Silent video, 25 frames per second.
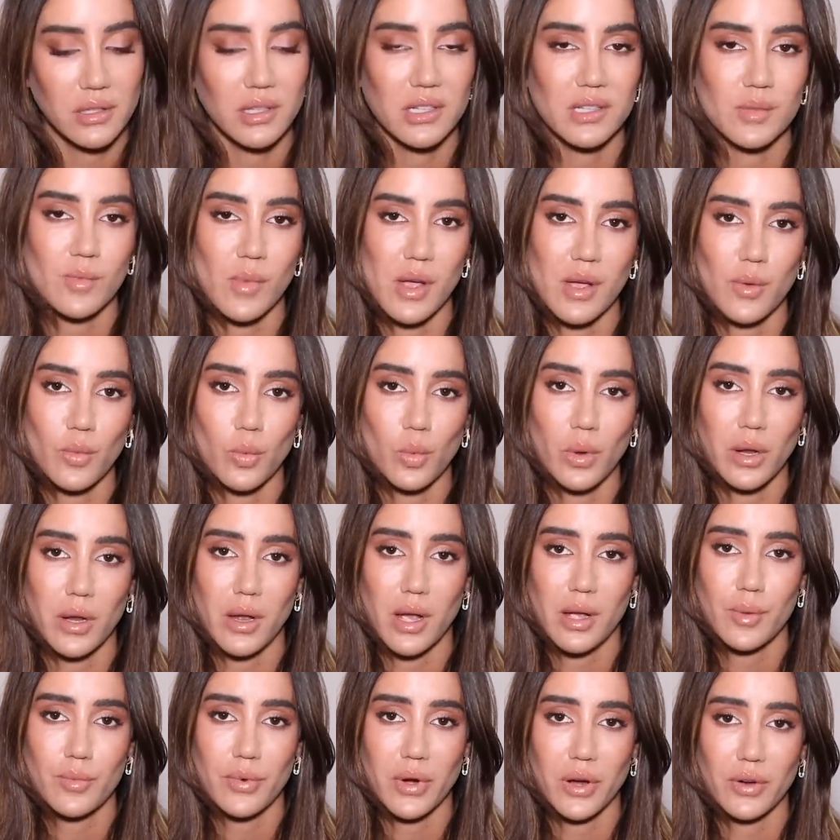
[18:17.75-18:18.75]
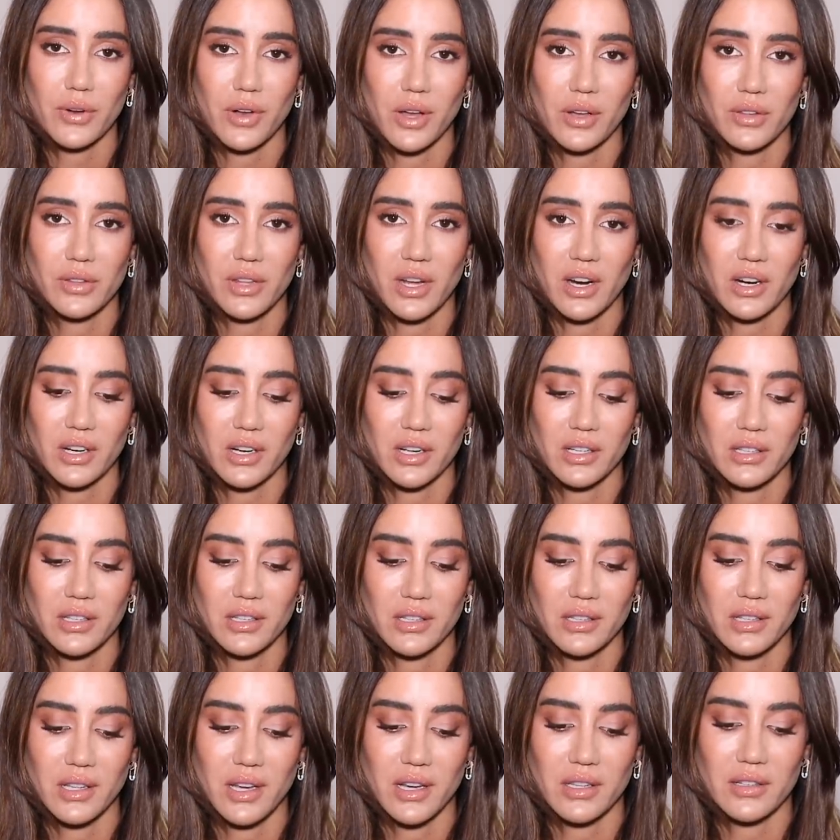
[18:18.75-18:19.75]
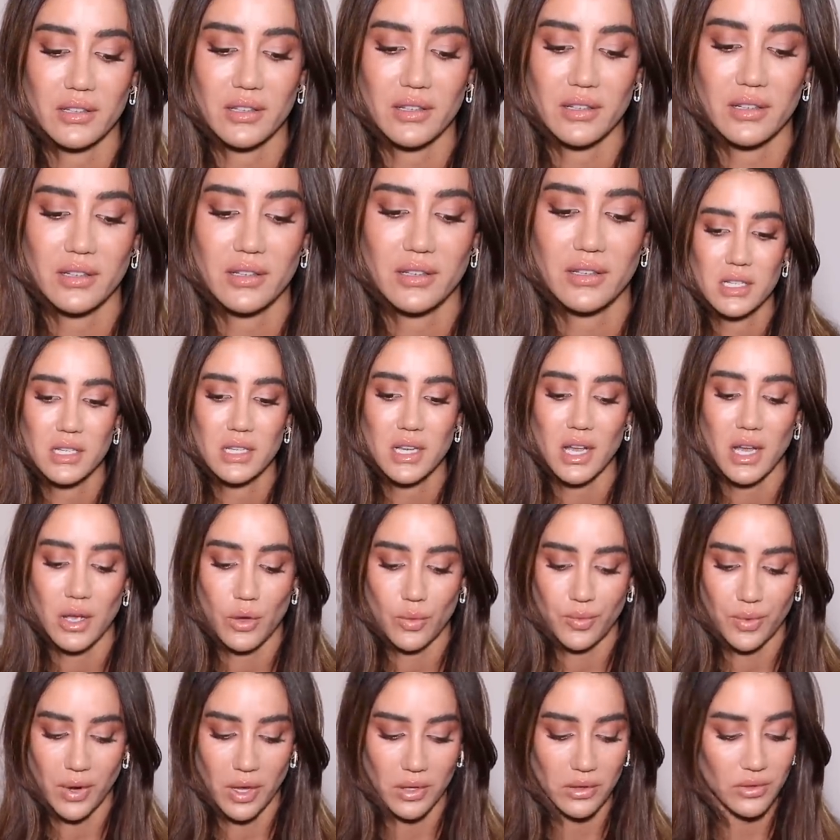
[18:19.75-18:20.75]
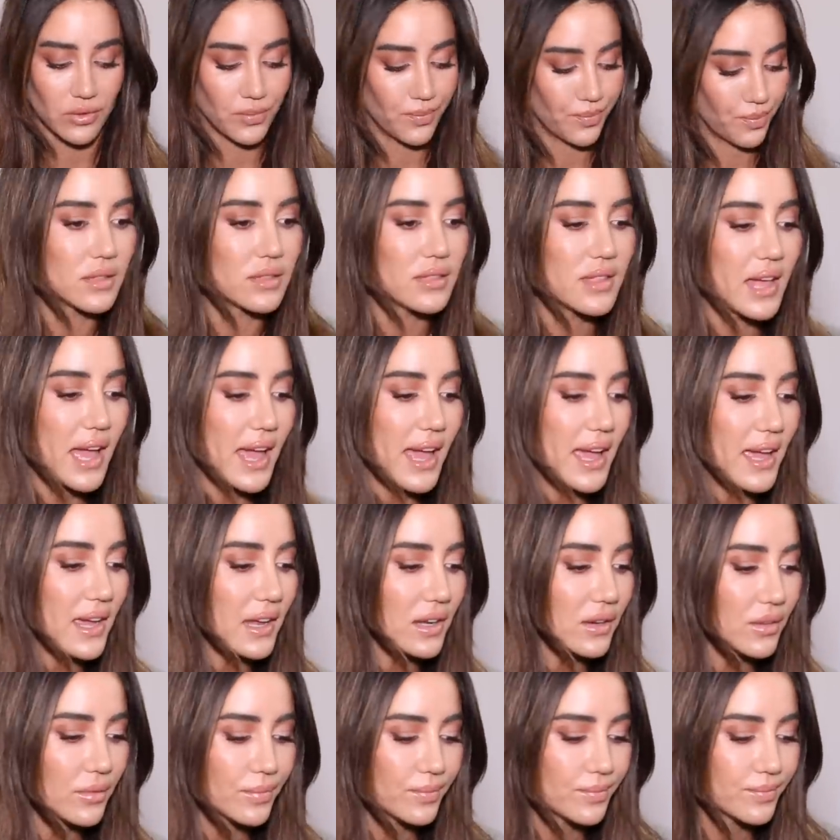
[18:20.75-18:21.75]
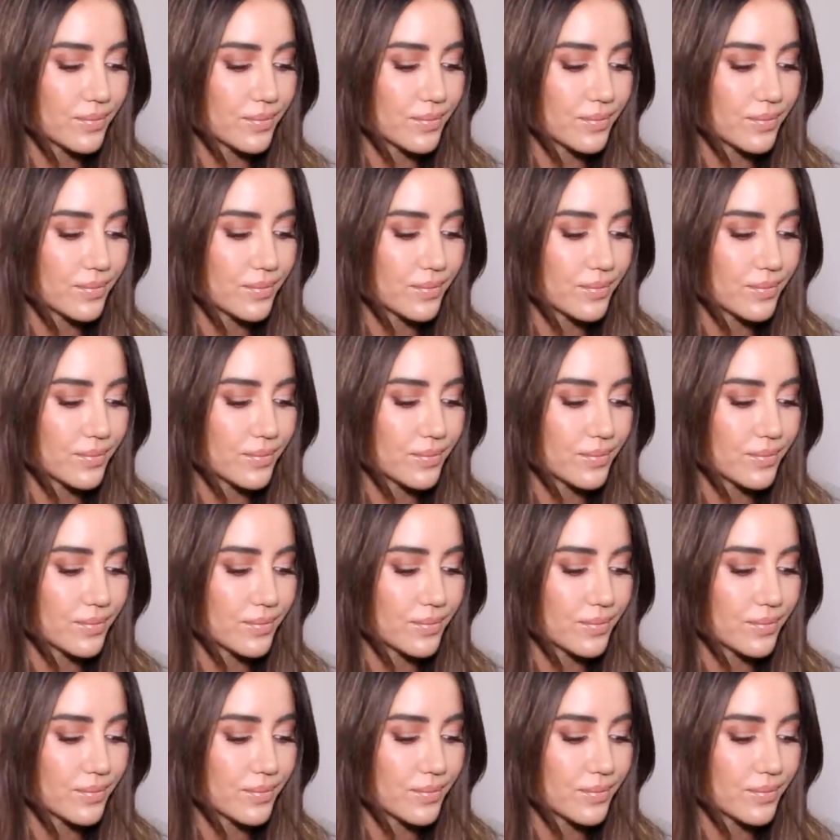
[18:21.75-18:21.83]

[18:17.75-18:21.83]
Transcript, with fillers: Is my one eyebrow now darker than the other? I hope not. Then,